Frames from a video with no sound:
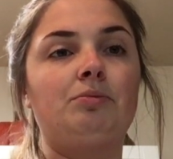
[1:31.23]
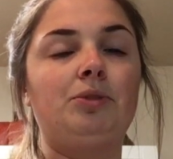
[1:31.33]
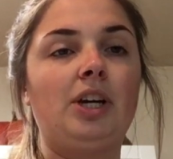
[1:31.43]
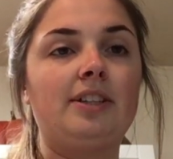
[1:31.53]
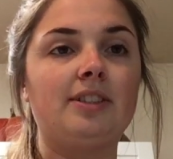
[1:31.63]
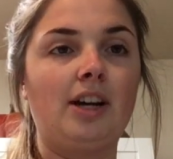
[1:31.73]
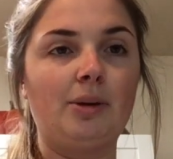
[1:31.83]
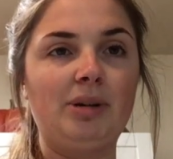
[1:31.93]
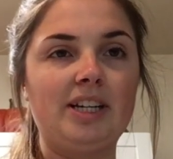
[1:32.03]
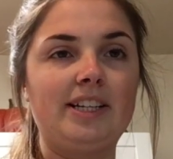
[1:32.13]
it's not a
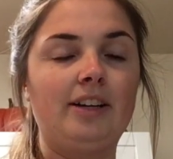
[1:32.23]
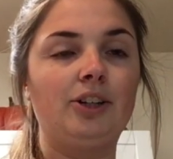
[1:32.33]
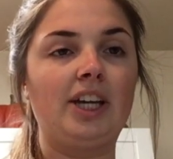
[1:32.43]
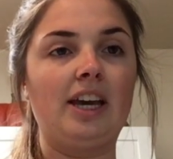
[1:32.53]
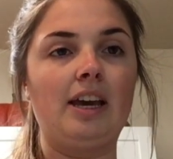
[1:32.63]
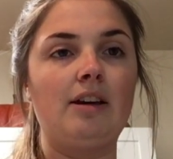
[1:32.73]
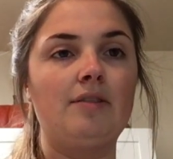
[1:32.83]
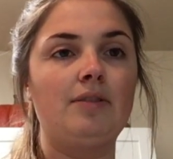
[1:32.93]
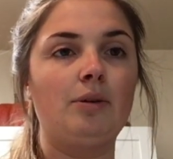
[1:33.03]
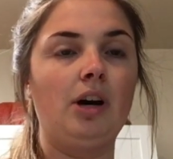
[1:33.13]
big deal to
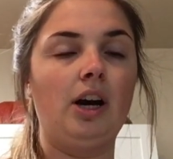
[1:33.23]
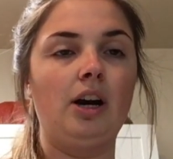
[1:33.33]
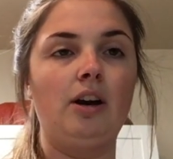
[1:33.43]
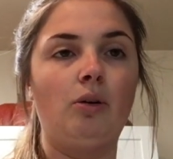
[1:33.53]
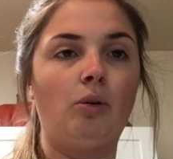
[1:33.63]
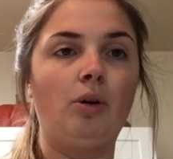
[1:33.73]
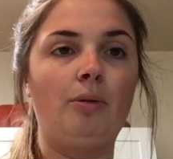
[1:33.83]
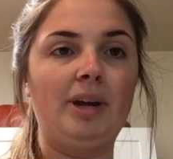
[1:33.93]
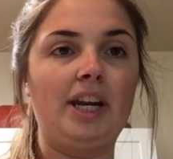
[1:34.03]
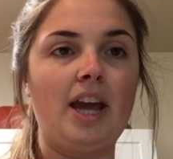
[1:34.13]
give oral
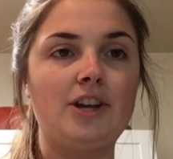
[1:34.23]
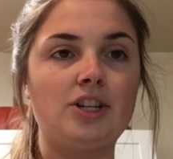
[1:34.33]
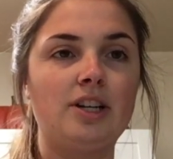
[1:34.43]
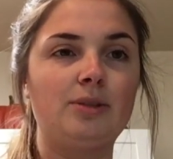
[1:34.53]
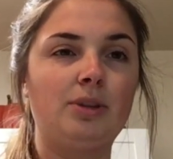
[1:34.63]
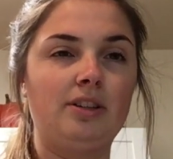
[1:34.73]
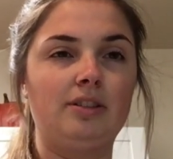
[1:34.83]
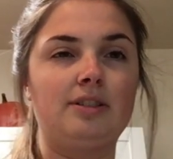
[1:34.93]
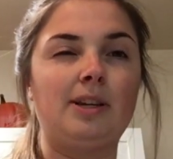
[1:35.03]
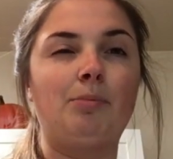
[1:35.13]
medications with a
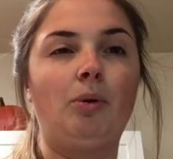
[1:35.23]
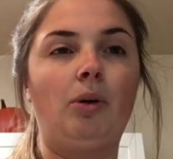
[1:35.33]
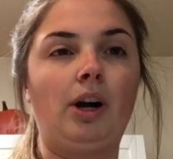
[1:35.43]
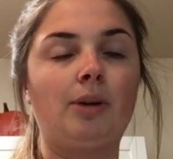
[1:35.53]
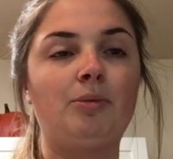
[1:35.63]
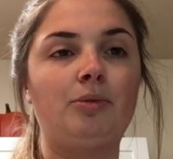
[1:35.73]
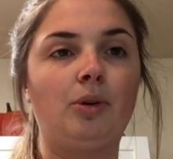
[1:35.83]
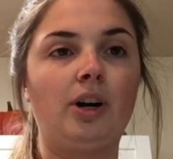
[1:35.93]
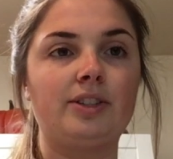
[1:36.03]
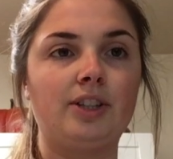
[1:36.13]
sip of water
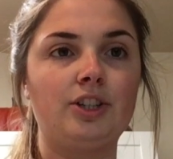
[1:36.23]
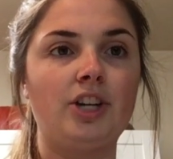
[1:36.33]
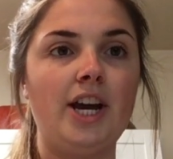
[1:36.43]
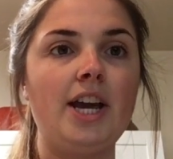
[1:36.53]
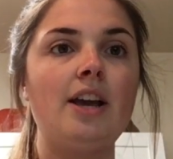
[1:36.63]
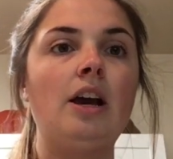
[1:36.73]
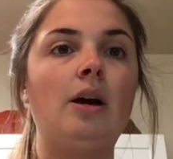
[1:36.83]
before surgery,